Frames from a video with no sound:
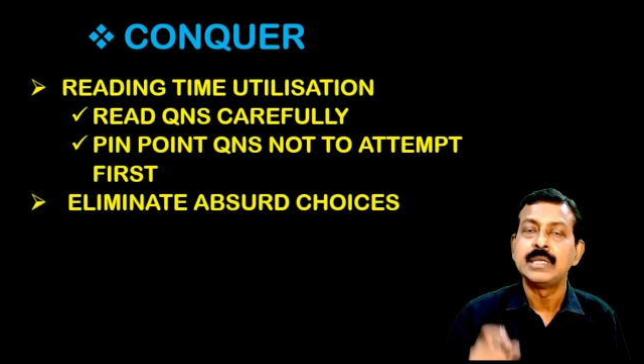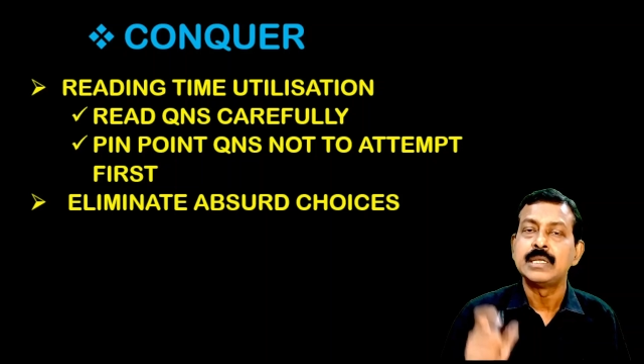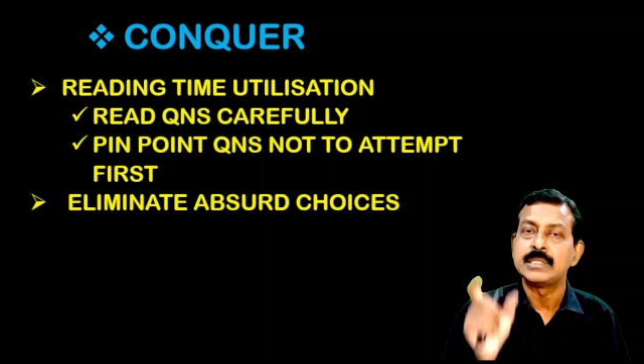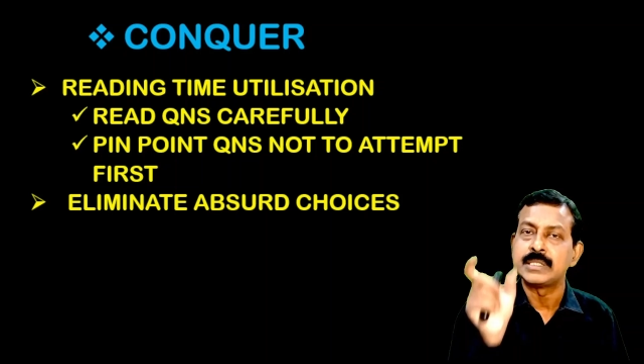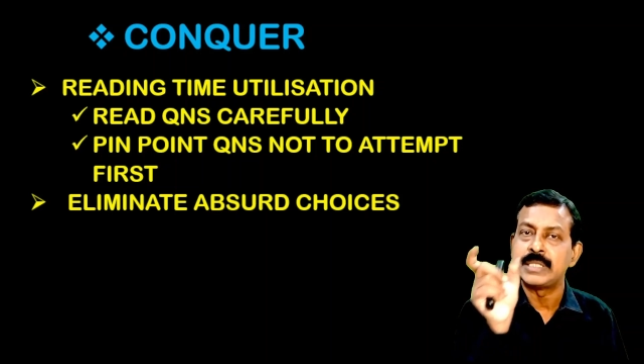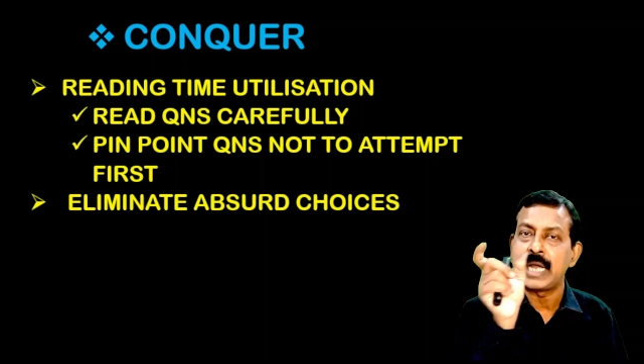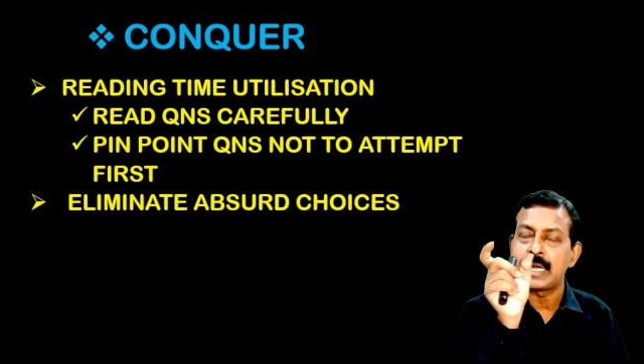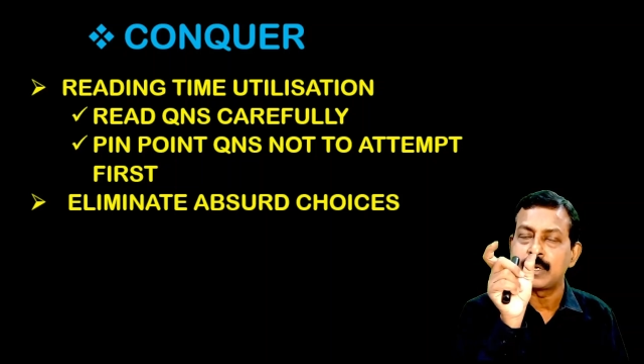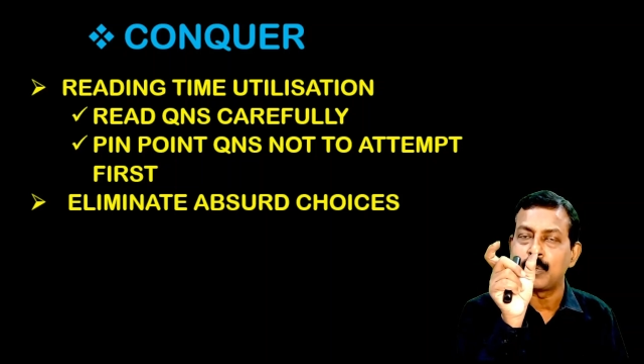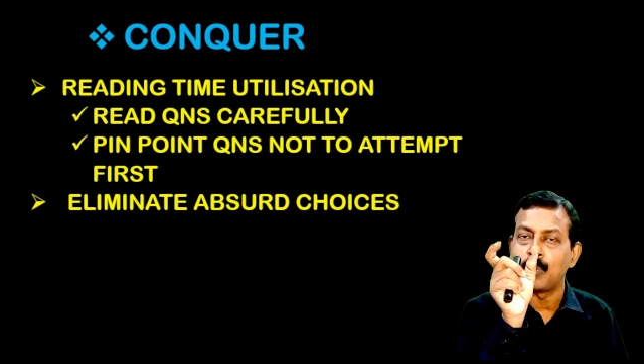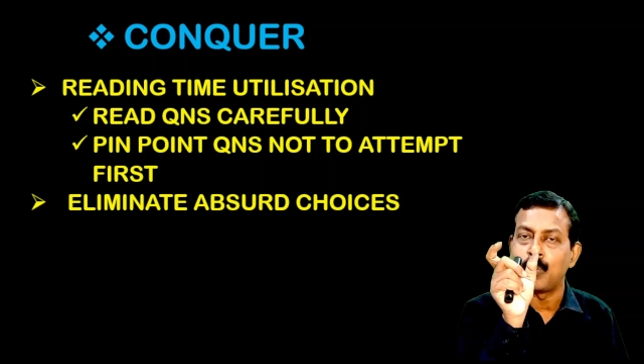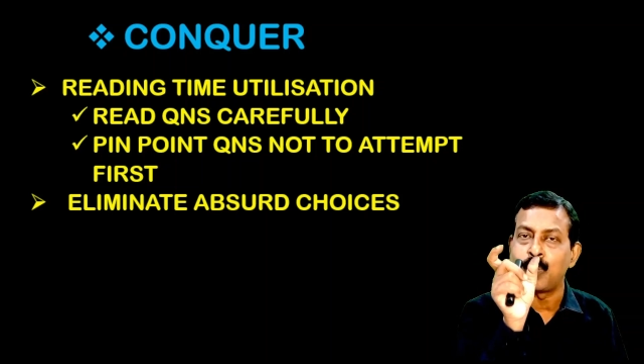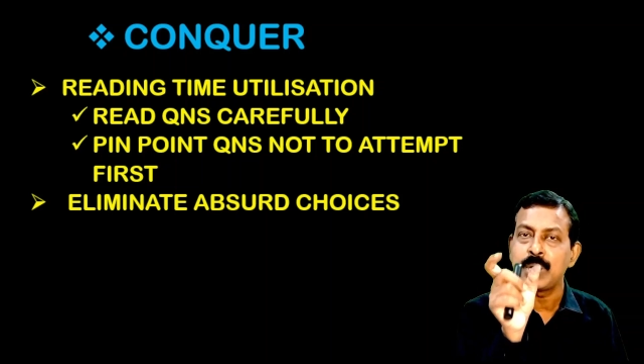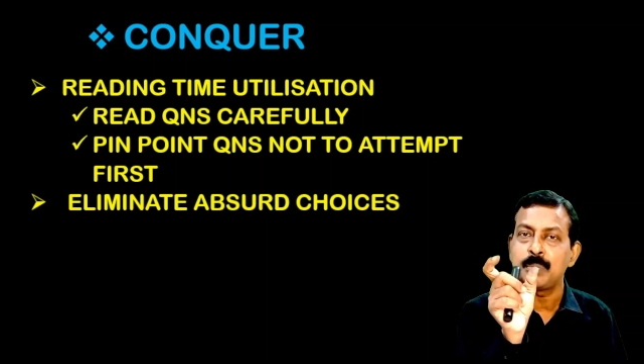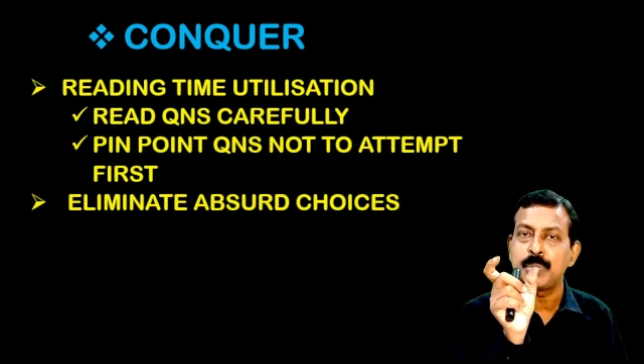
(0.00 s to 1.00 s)
that
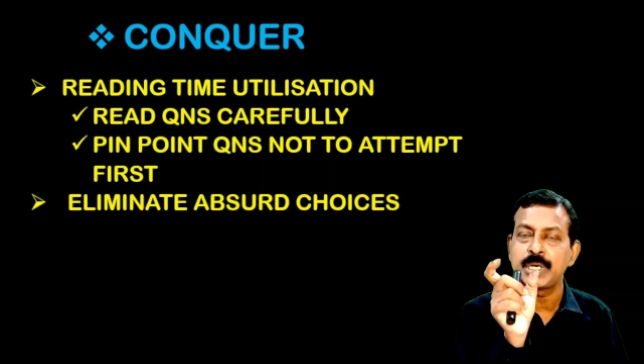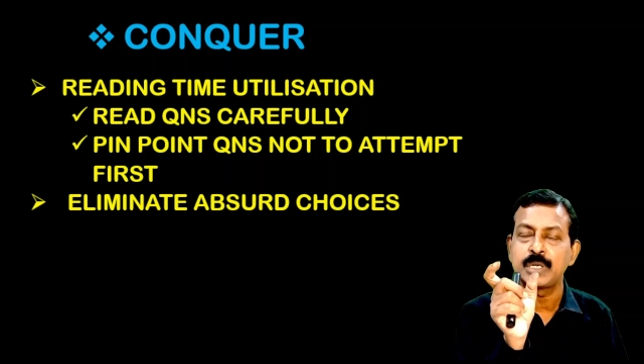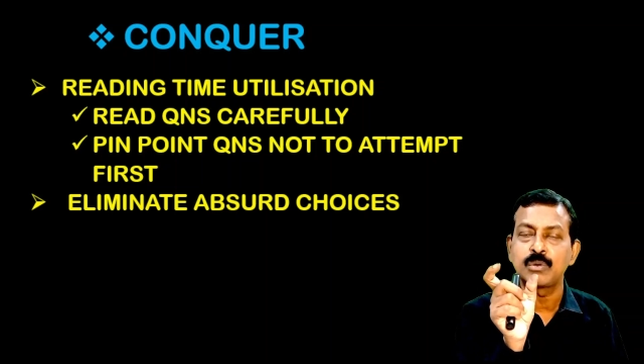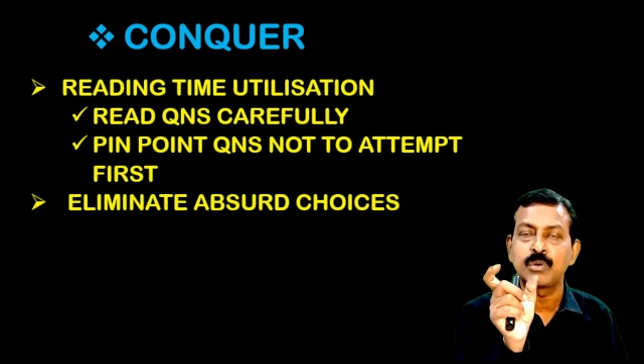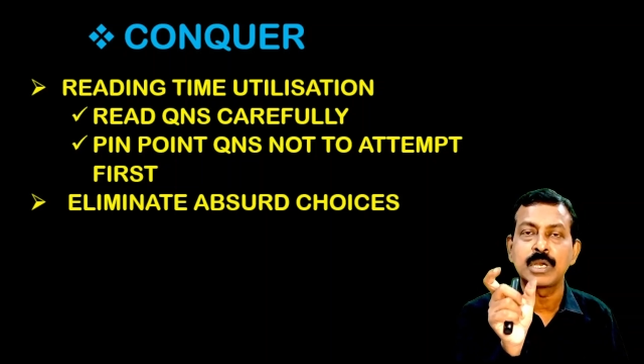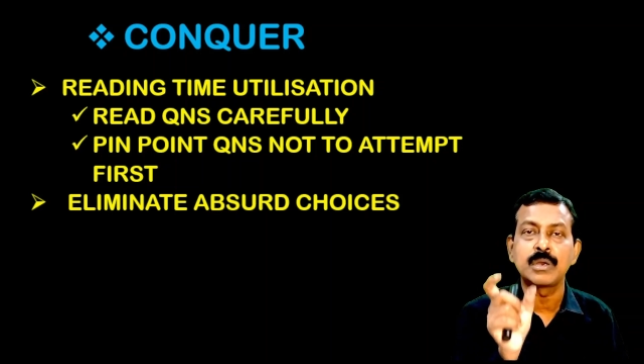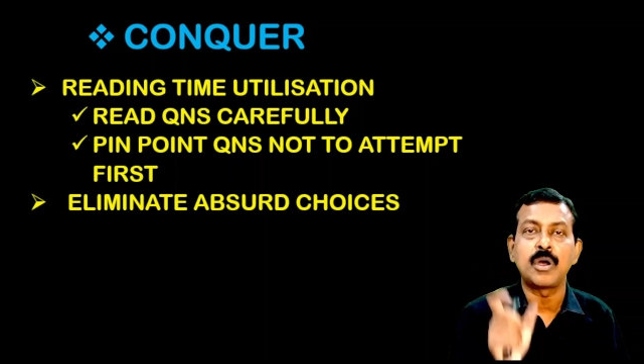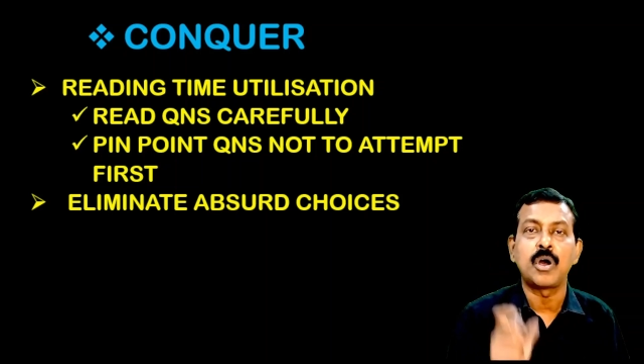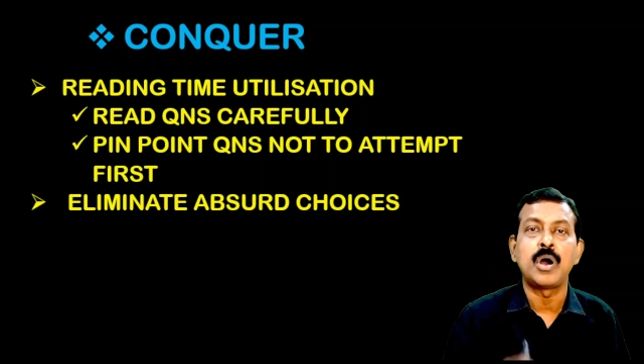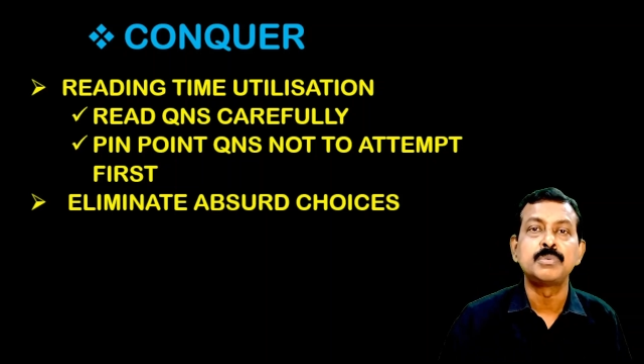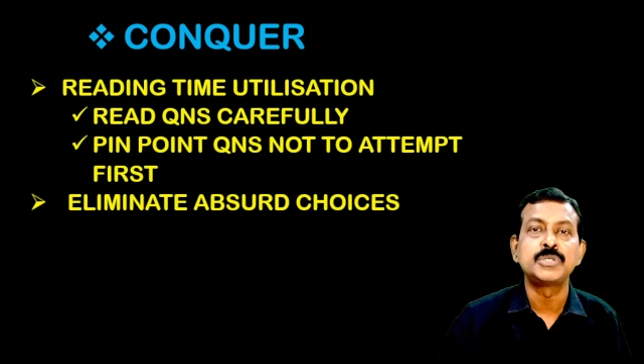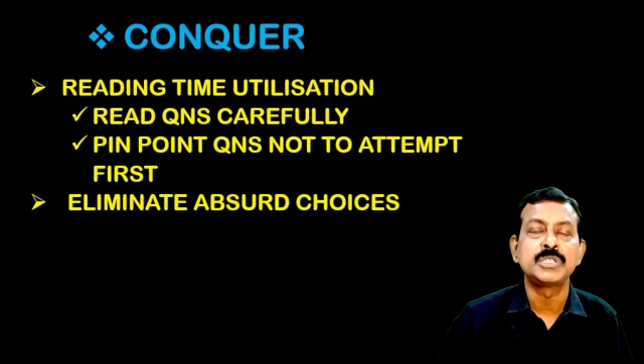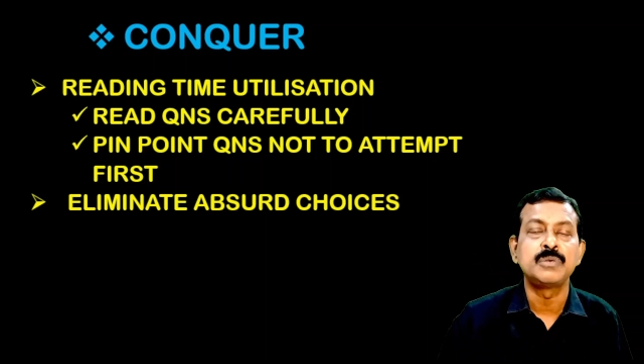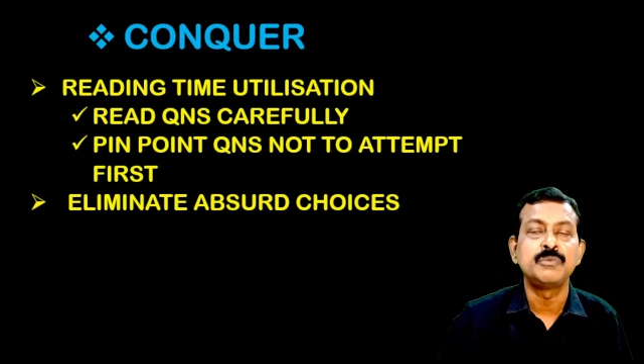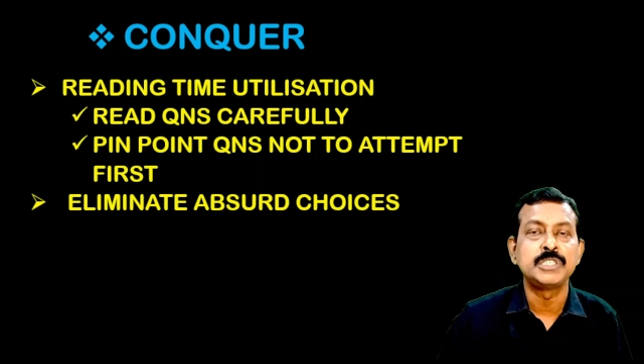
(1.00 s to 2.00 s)
one particular
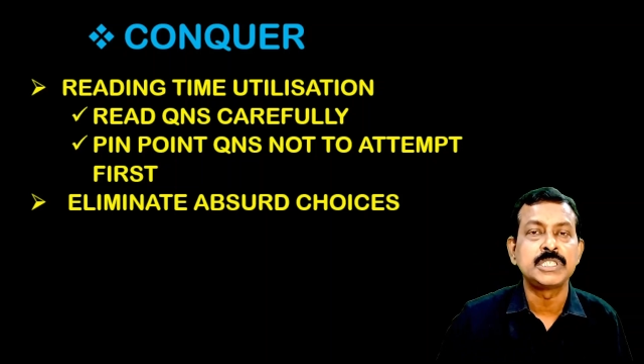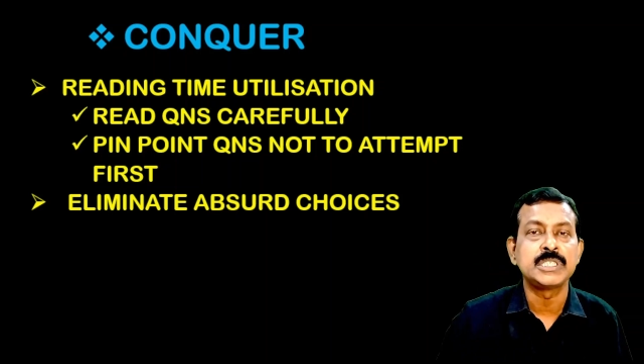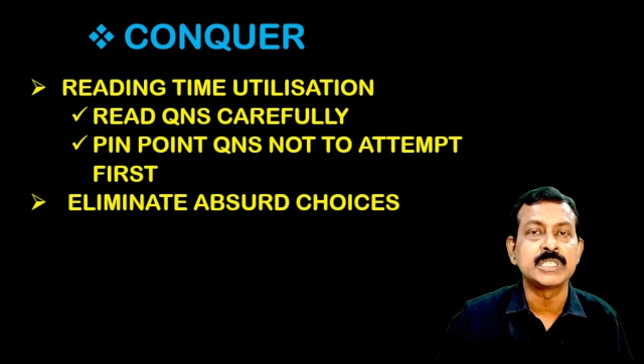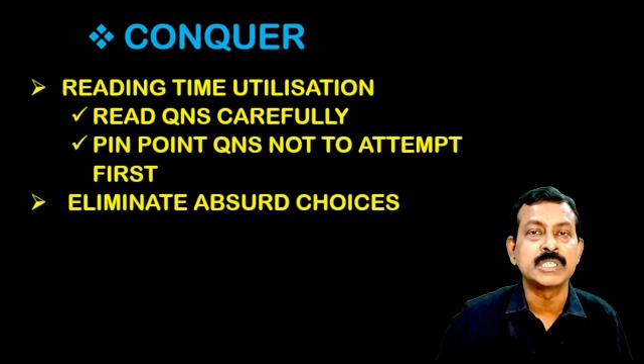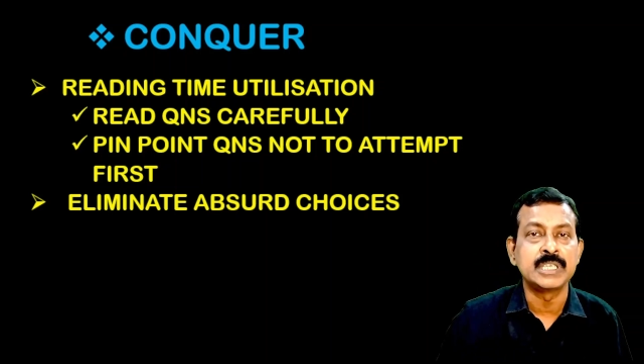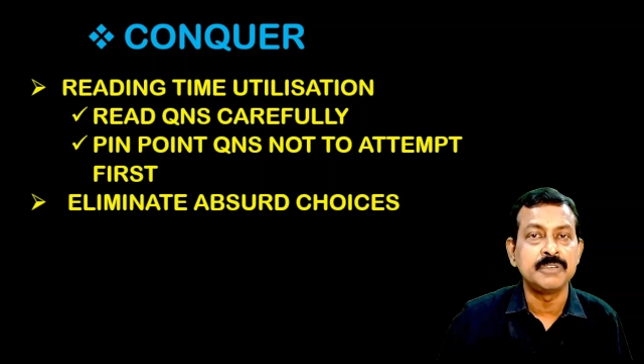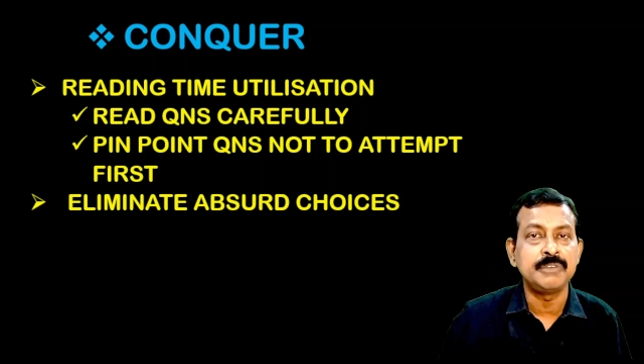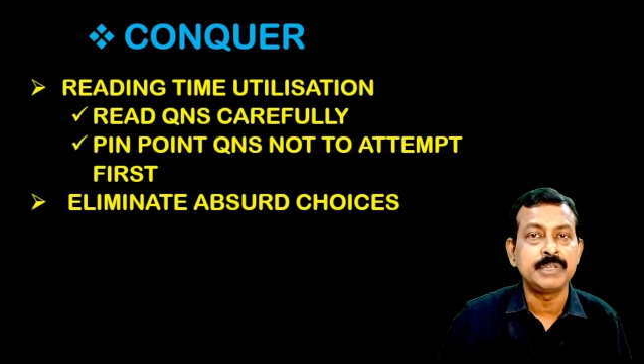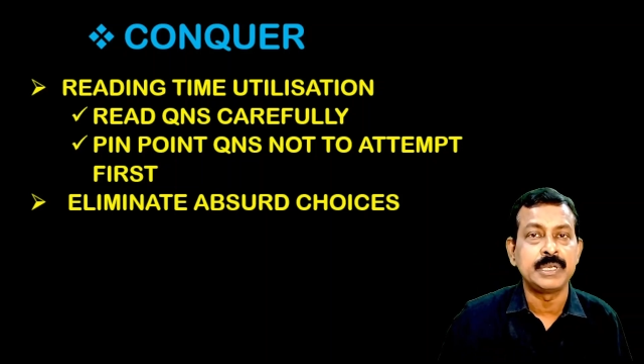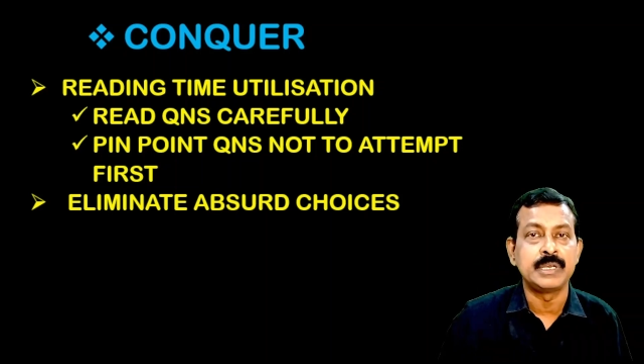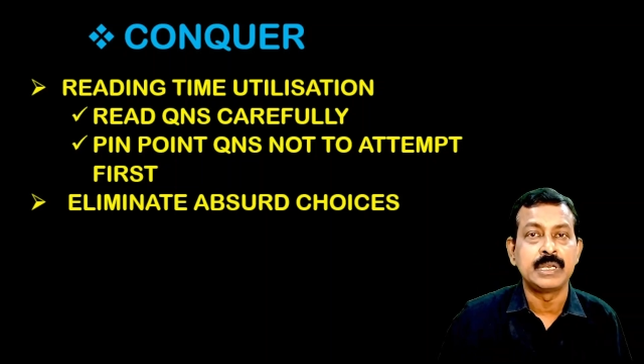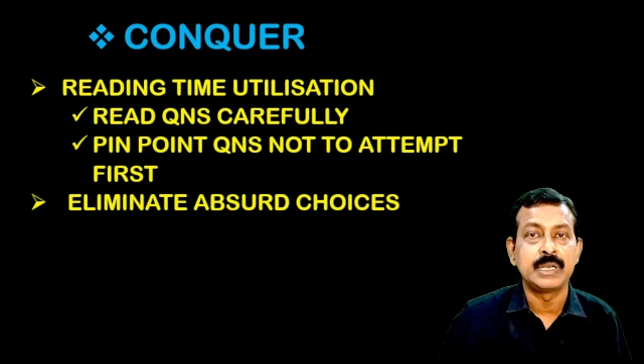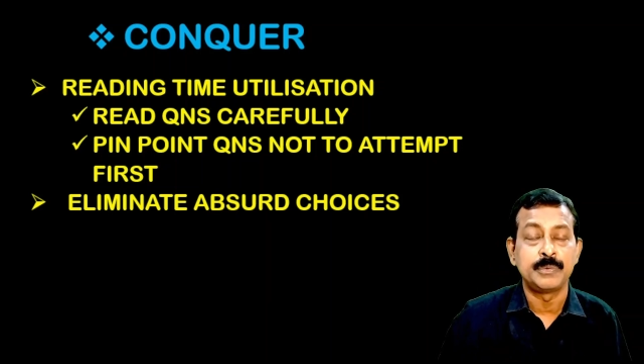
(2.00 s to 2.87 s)
option which is given,